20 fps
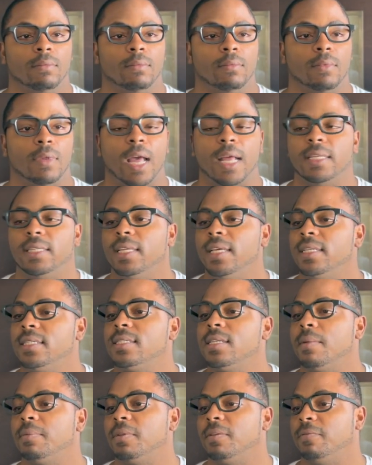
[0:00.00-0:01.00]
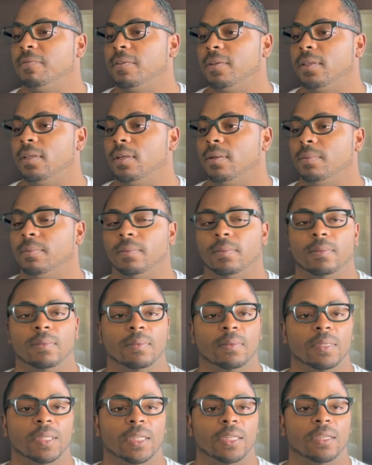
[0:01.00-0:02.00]
I did something for them,
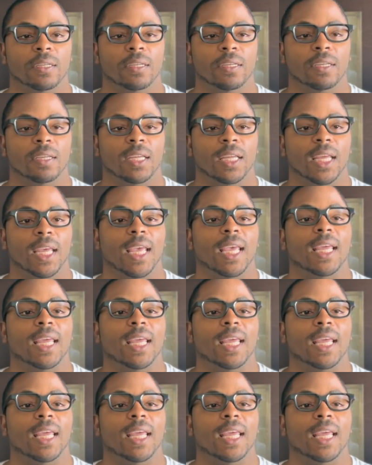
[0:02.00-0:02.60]
and